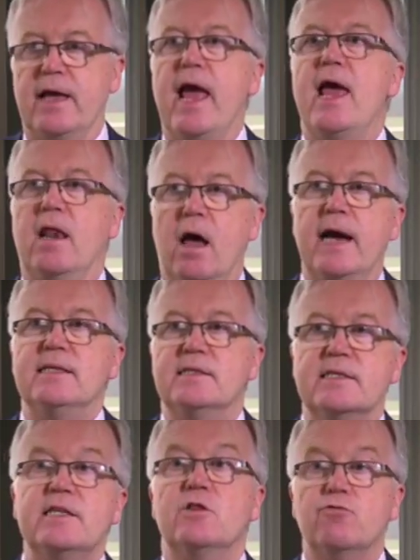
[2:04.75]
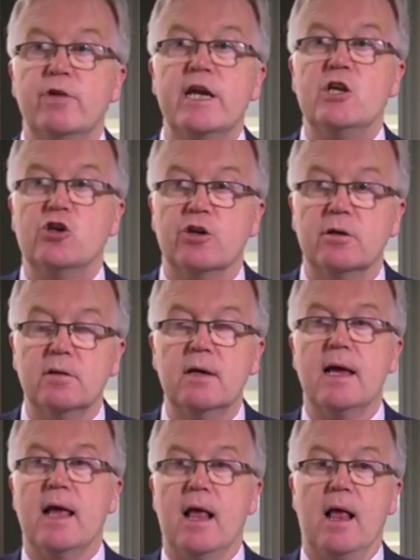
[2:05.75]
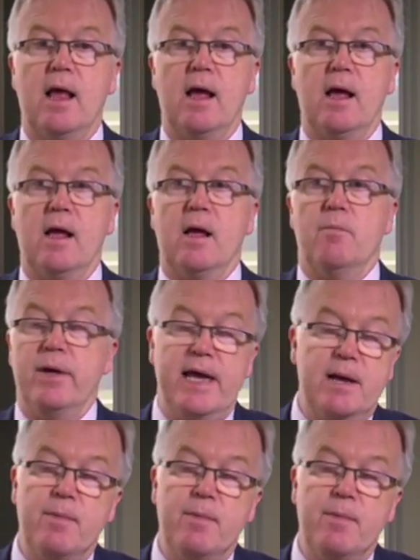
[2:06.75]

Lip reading: airlines in the region being